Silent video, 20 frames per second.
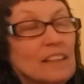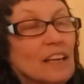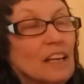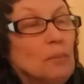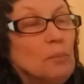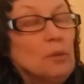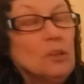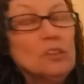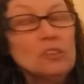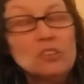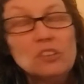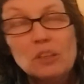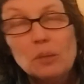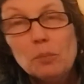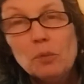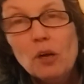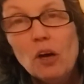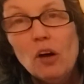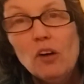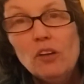type in your
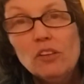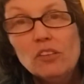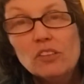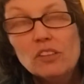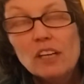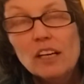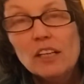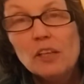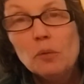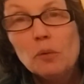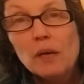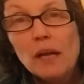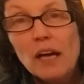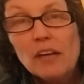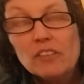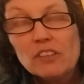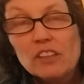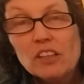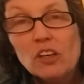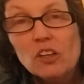zip codes. They'll tell you what
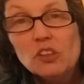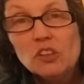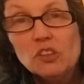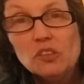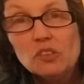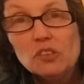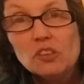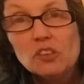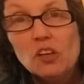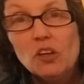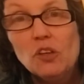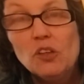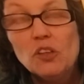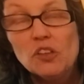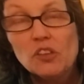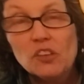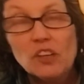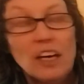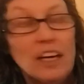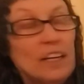agricultural zone
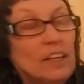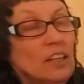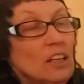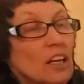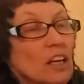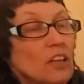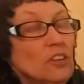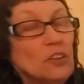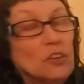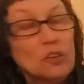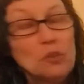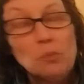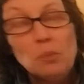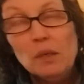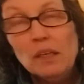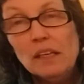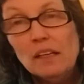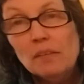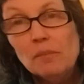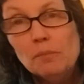you're in. You could
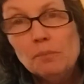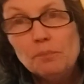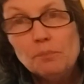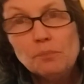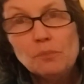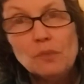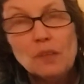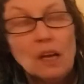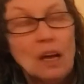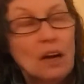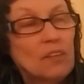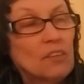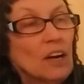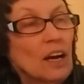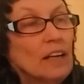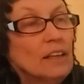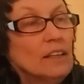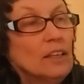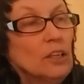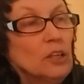be in
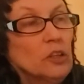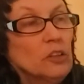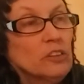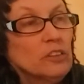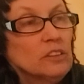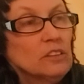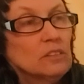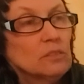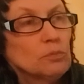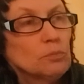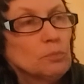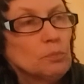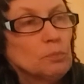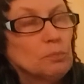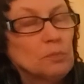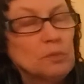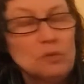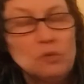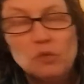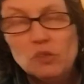around here. It's
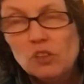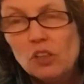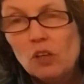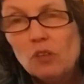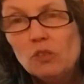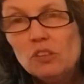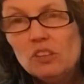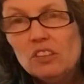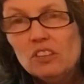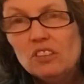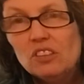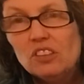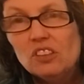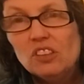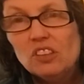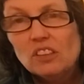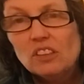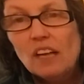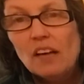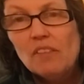zone
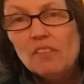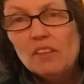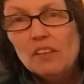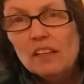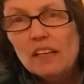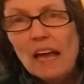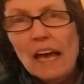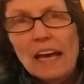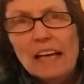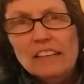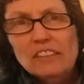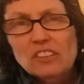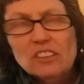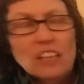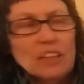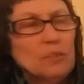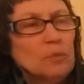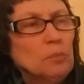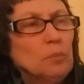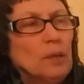7A,
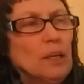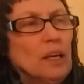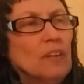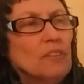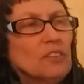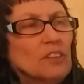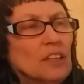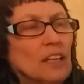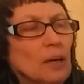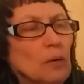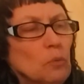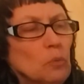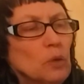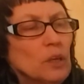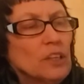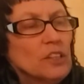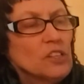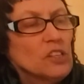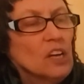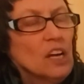7B, I forget
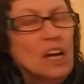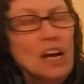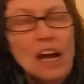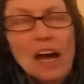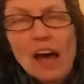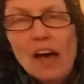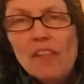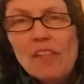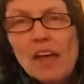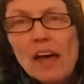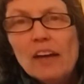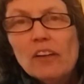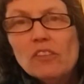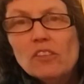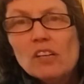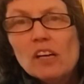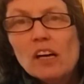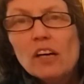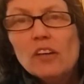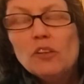which. And that'll
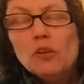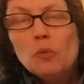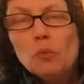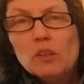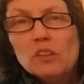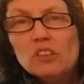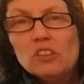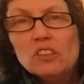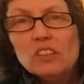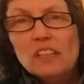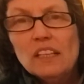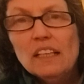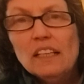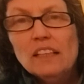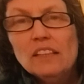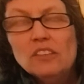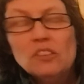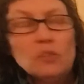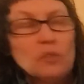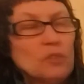tell you what
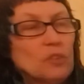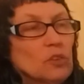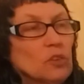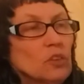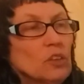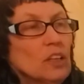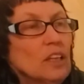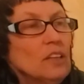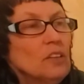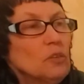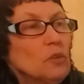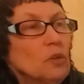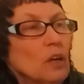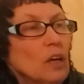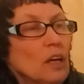seeds, if you're looking at